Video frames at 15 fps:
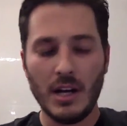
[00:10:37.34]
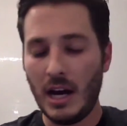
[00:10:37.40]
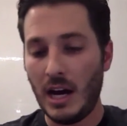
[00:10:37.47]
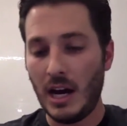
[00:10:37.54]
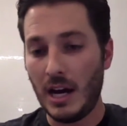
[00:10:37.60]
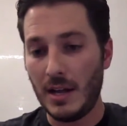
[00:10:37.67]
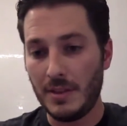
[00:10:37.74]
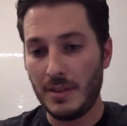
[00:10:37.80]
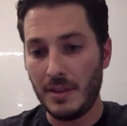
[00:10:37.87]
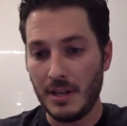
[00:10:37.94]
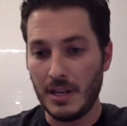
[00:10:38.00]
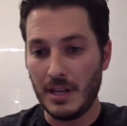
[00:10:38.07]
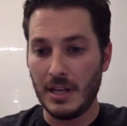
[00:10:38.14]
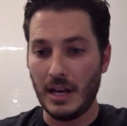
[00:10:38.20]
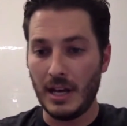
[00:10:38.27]
ADA
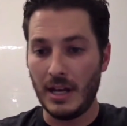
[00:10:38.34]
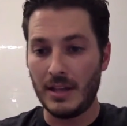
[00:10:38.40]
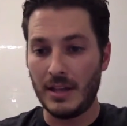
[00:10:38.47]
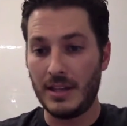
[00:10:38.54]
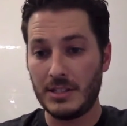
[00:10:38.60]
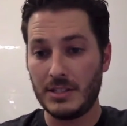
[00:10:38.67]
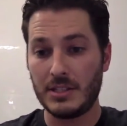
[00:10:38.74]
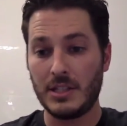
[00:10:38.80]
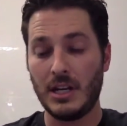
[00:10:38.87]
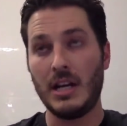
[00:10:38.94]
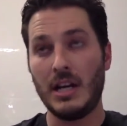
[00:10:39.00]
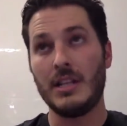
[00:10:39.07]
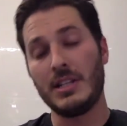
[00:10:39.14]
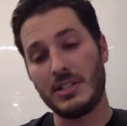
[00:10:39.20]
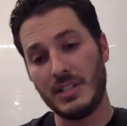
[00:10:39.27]

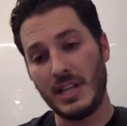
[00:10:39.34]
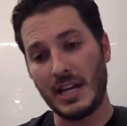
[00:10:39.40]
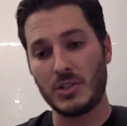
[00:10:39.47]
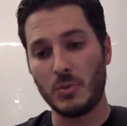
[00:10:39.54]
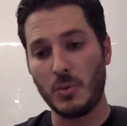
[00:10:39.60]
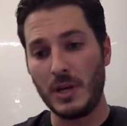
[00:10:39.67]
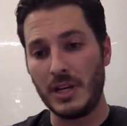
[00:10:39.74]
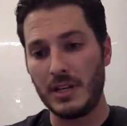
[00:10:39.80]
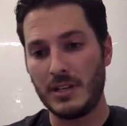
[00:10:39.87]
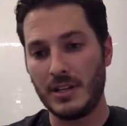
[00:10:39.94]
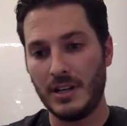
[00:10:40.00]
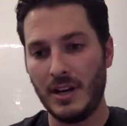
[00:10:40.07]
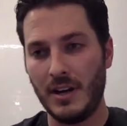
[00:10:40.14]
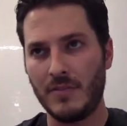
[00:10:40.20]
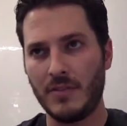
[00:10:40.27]
this next week,
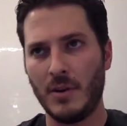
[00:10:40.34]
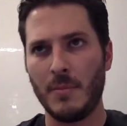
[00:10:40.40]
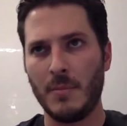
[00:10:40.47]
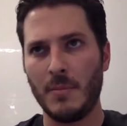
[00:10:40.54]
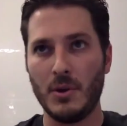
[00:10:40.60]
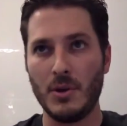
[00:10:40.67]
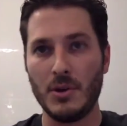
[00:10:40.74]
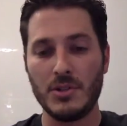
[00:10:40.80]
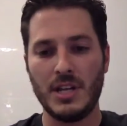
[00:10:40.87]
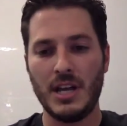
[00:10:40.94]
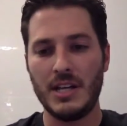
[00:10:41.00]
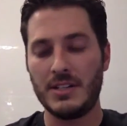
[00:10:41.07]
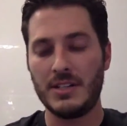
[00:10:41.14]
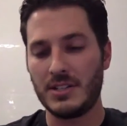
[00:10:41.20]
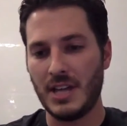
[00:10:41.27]
from
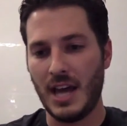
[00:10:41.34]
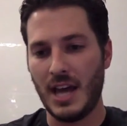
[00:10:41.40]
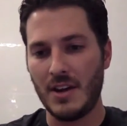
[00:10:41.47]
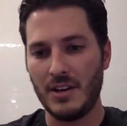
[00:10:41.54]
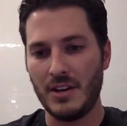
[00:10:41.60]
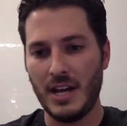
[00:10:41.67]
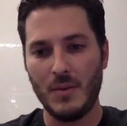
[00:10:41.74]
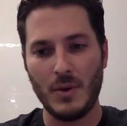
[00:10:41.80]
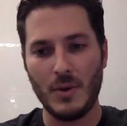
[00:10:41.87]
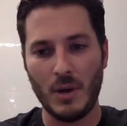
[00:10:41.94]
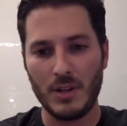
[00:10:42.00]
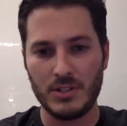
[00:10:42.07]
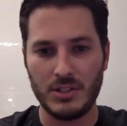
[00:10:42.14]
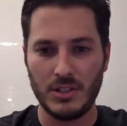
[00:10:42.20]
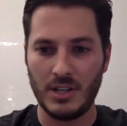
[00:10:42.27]
Thursday to Saturday. We
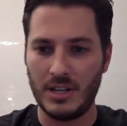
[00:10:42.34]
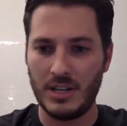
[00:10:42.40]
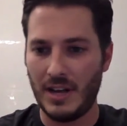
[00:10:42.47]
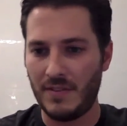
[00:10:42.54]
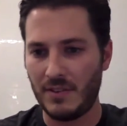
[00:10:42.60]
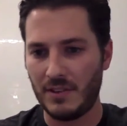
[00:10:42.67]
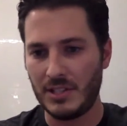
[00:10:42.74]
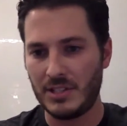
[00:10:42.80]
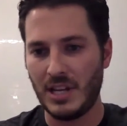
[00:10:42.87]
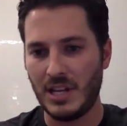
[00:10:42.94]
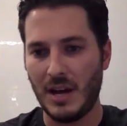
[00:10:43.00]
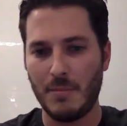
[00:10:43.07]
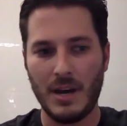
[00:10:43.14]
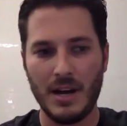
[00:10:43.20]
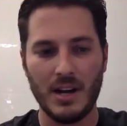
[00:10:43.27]
want you to definitely
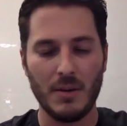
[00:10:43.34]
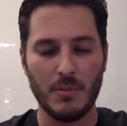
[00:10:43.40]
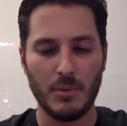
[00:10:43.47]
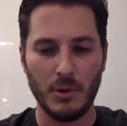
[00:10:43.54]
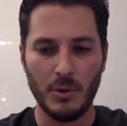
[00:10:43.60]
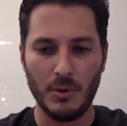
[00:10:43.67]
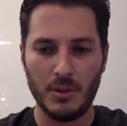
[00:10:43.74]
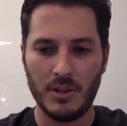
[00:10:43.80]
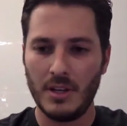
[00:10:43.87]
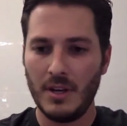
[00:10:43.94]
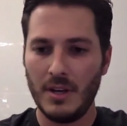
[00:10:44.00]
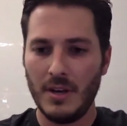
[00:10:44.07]
stop by our booth